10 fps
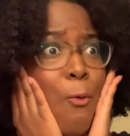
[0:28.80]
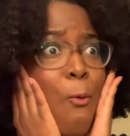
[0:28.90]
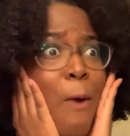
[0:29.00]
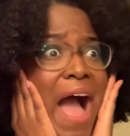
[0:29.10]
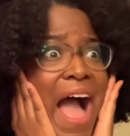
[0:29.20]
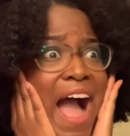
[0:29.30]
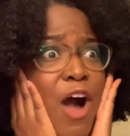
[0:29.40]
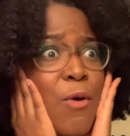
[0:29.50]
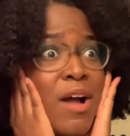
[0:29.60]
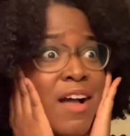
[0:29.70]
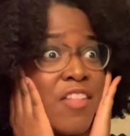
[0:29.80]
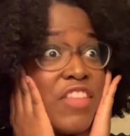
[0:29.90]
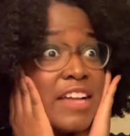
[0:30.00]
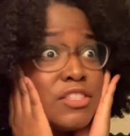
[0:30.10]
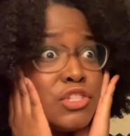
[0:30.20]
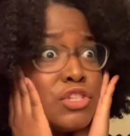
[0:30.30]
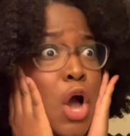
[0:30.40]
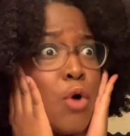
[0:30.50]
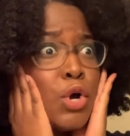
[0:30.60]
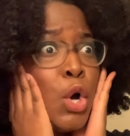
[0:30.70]
Wow, that's
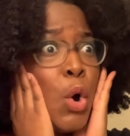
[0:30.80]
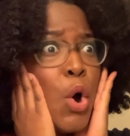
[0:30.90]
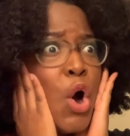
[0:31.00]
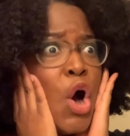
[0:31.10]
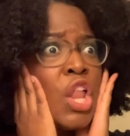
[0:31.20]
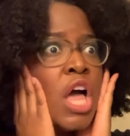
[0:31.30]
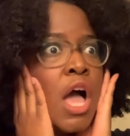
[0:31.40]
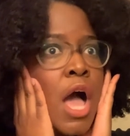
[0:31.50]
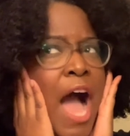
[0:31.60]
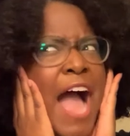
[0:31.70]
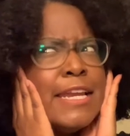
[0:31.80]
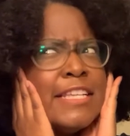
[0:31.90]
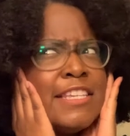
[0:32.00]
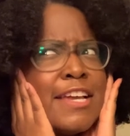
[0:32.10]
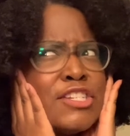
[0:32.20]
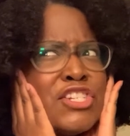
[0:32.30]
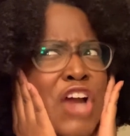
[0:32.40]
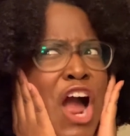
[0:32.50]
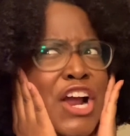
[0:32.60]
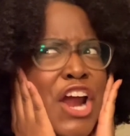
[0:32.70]
so cool! I need to get
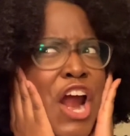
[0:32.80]
stronger.